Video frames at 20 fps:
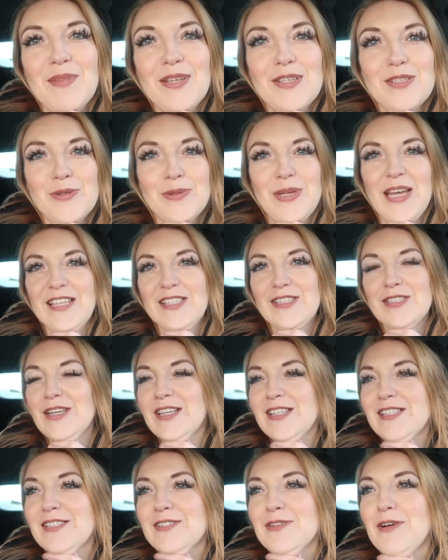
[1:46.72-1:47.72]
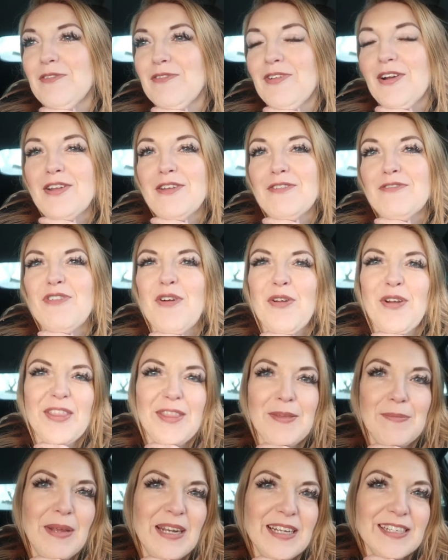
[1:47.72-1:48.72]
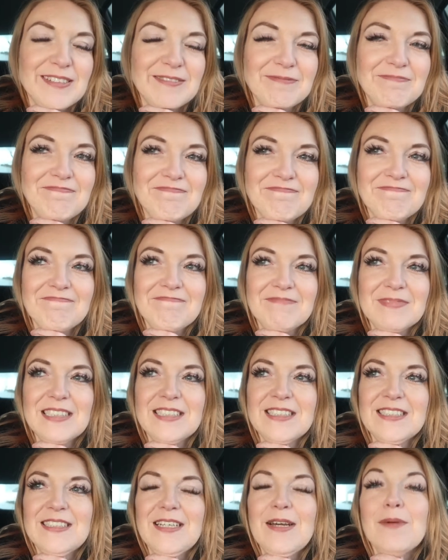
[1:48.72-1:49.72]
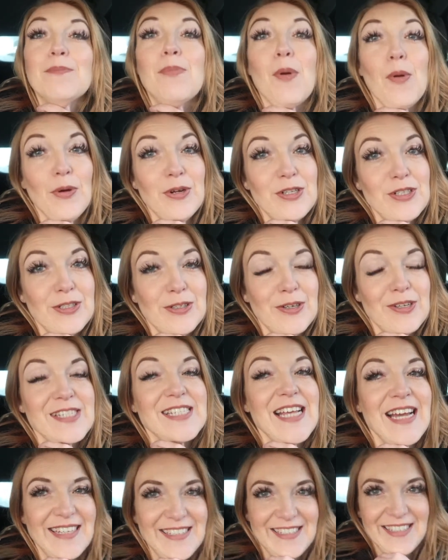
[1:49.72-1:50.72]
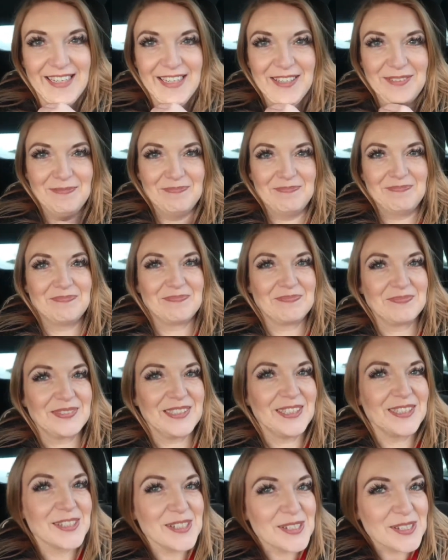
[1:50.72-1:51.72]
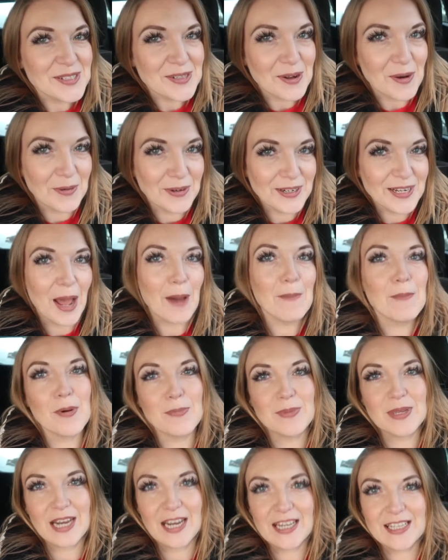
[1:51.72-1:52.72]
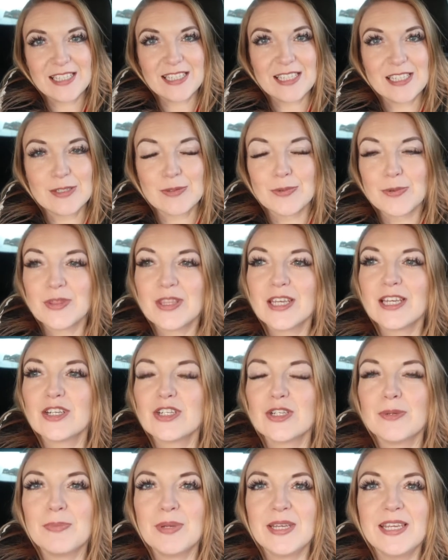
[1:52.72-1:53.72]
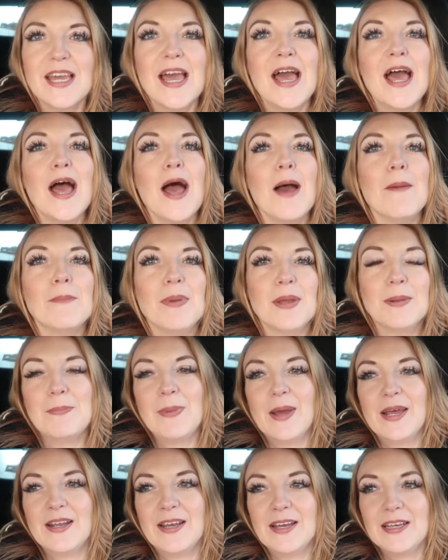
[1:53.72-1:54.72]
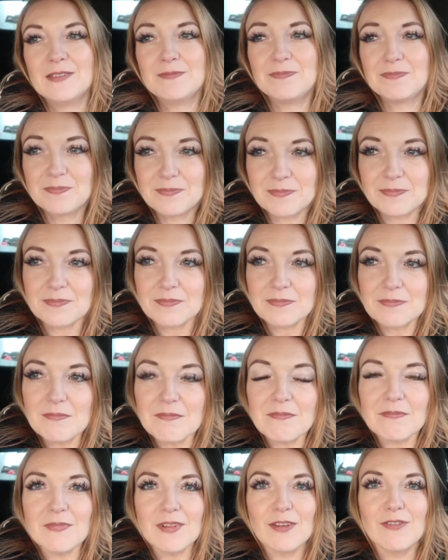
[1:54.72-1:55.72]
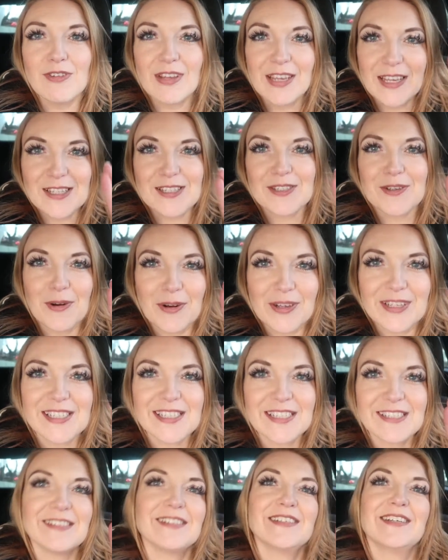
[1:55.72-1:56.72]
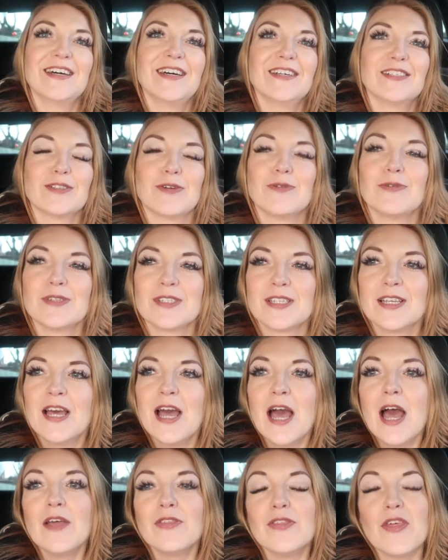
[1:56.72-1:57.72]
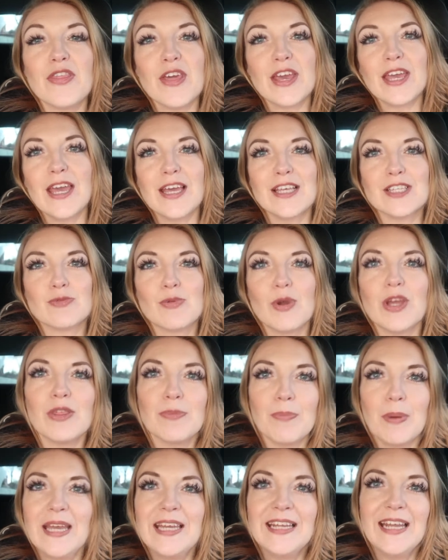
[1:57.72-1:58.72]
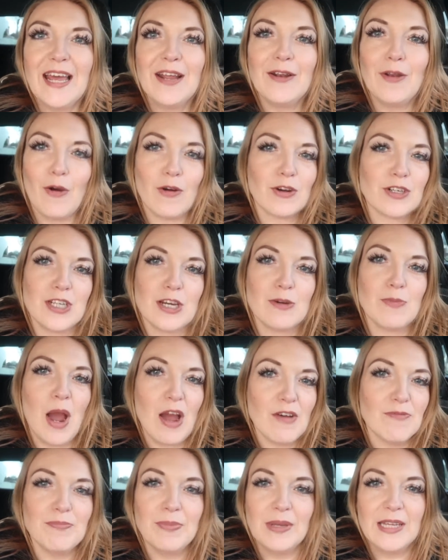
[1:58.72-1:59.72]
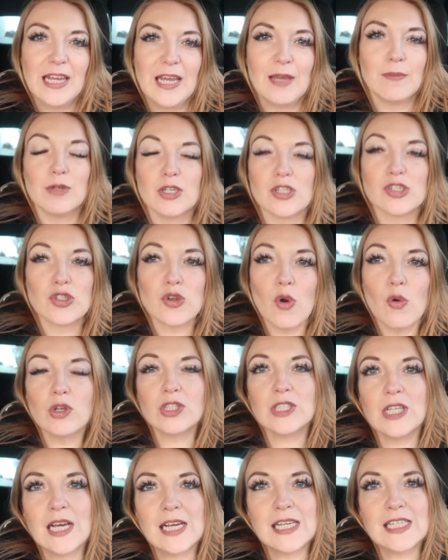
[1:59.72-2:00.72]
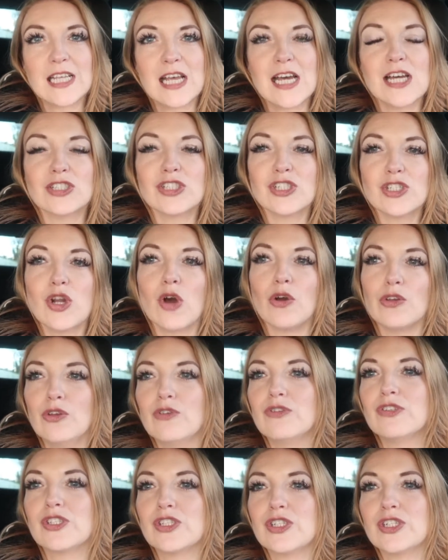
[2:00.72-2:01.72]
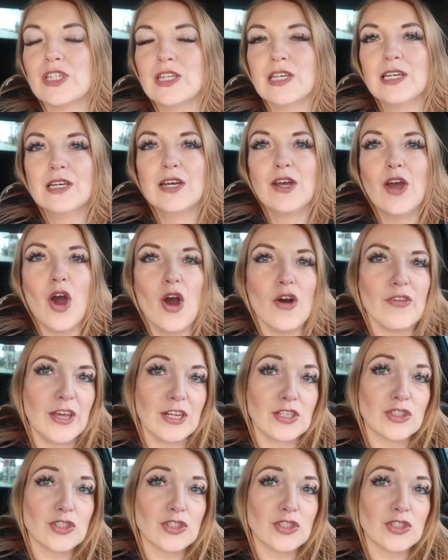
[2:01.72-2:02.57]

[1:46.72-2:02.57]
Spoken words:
So it's not very fun at the minute. But Saturday, she's starting her puppy classes, so things should be a bit better. Fingers crossed, I suppose. The thing is, with being in lockdown, we haven't been able to socialise. Ash is not used to other